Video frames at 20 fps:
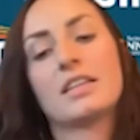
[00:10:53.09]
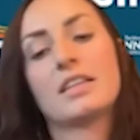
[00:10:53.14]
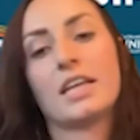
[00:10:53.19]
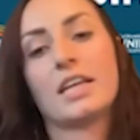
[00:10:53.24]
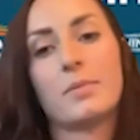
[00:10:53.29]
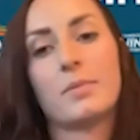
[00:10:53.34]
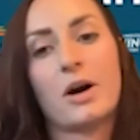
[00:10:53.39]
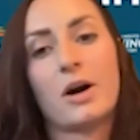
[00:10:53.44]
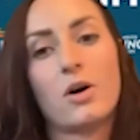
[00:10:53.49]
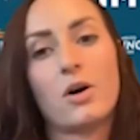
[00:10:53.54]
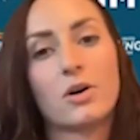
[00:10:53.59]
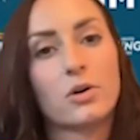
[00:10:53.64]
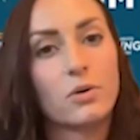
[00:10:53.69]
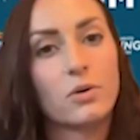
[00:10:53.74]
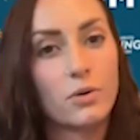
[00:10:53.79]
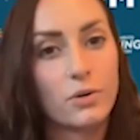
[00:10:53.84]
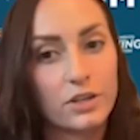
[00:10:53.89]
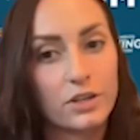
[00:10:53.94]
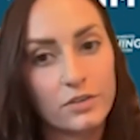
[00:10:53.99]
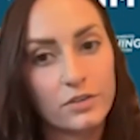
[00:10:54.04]
Then about a
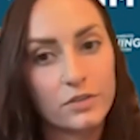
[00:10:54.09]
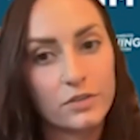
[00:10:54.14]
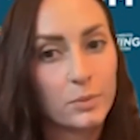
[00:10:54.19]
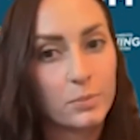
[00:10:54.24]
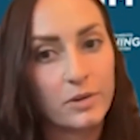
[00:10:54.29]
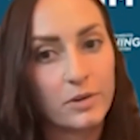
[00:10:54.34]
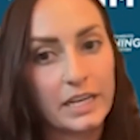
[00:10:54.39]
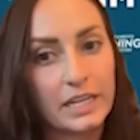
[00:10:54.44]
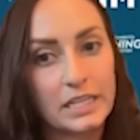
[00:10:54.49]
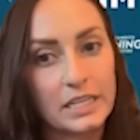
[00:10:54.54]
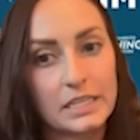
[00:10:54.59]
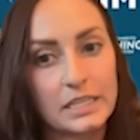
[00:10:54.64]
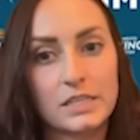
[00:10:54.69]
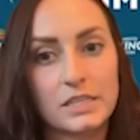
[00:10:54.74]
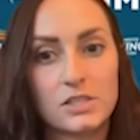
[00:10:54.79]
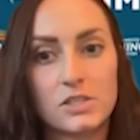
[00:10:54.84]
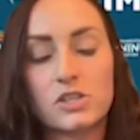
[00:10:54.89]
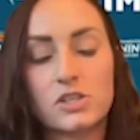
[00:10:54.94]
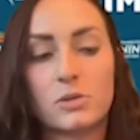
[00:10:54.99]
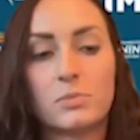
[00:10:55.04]
quarter of your plate
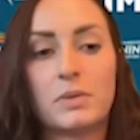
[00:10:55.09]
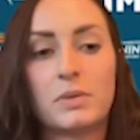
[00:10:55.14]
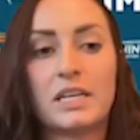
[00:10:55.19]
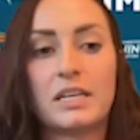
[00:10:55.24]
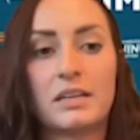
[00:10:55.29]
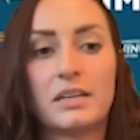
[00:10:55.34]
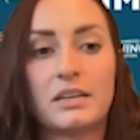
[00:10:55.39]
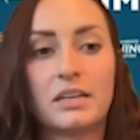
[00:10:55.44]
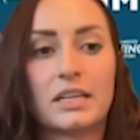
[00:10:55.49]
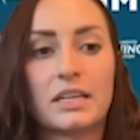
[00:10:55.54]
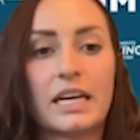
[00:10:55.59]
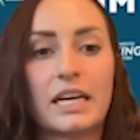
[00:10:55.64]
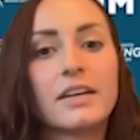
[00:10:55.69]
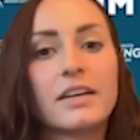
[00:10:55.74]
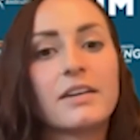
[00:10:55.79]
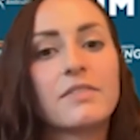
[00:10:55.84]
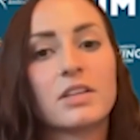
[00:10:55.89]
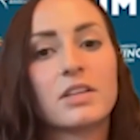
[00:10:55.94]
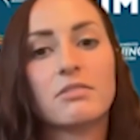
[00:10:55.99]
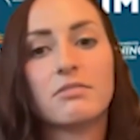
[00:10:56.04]
should be
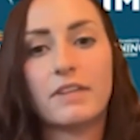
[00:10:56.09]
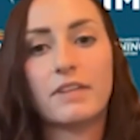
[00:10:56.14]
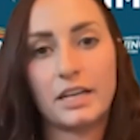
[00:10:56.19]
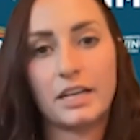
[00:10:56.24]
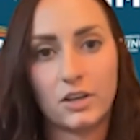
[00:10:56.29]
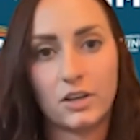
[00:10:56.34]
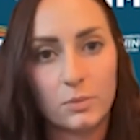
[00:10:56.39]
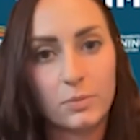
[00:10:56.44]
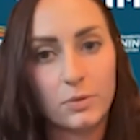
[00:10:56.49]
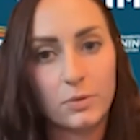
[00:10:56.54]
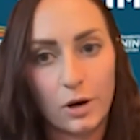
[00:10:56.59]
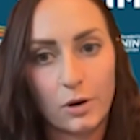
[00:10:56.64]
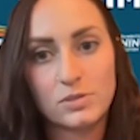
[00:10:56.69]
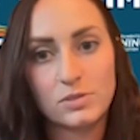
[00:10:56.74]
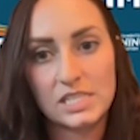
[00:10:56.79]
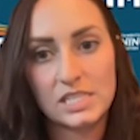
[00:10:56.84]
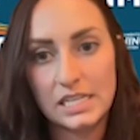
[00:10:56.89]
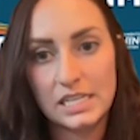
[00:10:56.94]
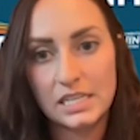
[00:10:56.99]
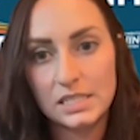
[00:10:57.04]
kind of the leaner
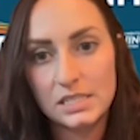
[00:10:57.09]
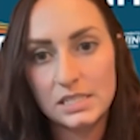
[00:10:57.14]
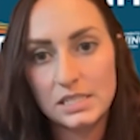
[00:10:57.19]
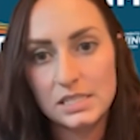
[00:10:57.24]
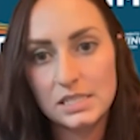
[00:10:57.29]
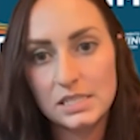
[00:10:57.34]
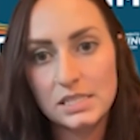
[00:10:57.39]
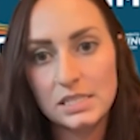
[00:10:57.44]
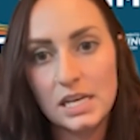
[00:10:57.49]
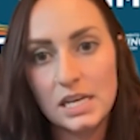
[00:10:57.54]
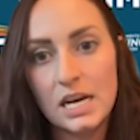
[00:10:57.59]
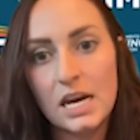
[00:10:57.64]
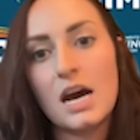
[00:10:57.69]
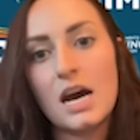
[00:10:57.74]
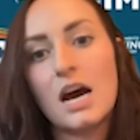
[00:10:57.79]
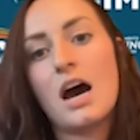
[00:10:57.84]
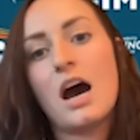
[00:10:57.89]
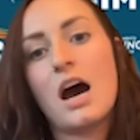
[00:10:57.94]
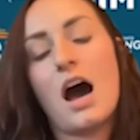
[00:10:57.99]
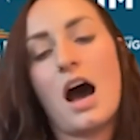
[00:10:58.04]
proteins,
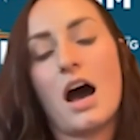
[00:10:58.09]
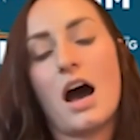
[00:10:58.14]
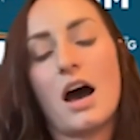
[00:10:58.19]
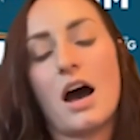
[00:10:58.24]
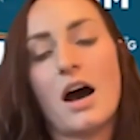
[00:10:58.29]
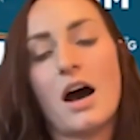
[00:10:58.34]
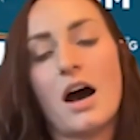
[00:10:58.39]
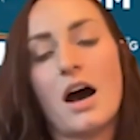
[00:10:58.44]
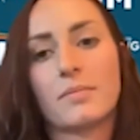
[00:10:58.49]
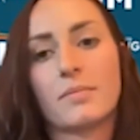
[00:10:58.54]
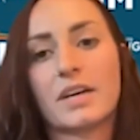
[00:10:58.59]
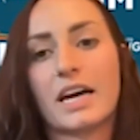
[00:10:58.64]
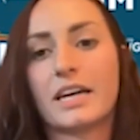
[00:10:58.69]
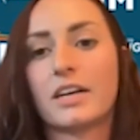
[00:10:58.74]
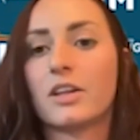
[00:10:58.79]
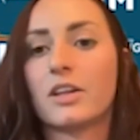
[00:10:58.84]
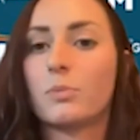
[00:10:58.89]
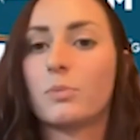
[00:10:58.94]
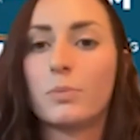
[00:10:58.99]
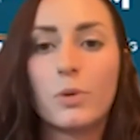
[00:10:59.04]

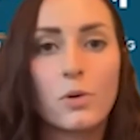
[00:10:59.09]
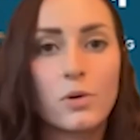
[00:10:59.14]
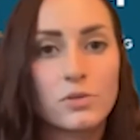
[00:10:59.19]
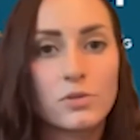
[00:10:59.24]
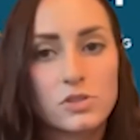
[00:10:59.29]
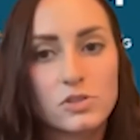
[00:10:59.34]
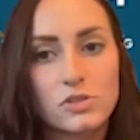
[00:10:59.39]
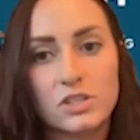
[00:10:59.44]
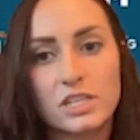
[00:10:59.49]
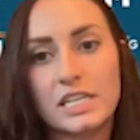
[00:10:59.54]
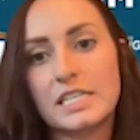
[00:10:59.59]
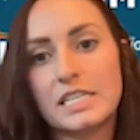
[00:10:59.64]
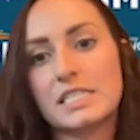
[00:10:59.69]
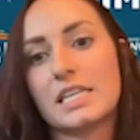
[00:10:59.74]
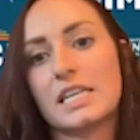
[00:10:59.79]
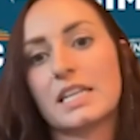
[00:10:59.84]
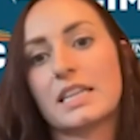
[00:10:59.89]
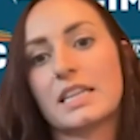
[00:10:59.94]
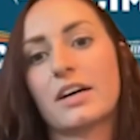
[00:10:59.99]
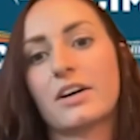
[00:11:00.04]
kind of the
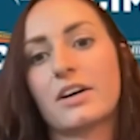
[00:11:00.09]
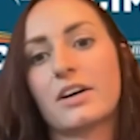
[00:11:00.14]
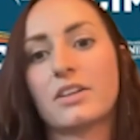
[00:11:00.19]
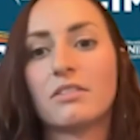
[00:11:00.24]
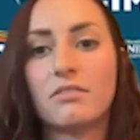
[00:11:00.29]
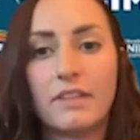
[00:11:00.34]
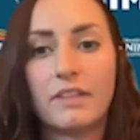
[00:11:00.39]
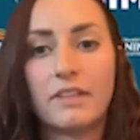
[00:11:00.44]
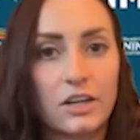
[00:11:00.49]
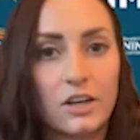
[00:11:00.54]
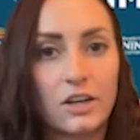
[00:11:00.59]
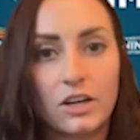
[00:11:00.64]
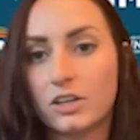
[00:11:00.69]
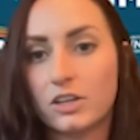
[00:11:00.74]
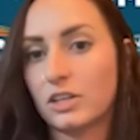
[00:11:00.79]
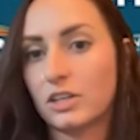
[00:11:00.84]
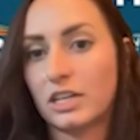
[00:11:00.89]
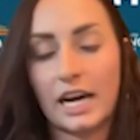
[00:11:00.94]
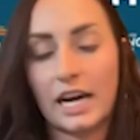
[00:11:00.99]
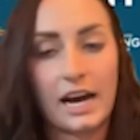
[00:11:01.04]
poultries in there, the leaner.
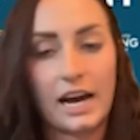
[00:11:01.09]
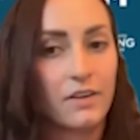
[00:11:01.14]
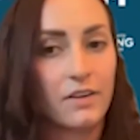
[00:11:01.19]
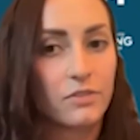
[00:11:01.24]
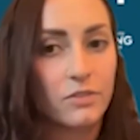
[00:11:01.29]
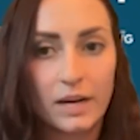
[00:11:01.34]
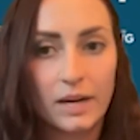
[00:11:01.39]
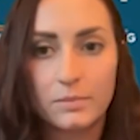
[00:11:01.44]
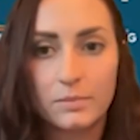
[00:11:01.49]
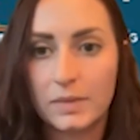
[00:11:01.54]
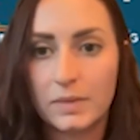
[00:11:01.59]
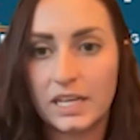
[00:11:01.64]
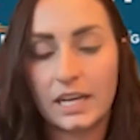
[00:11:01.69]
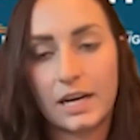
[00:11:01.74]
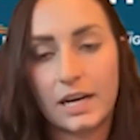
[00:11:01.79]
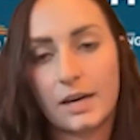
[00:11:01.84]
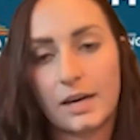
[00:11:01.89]
You can have red meat,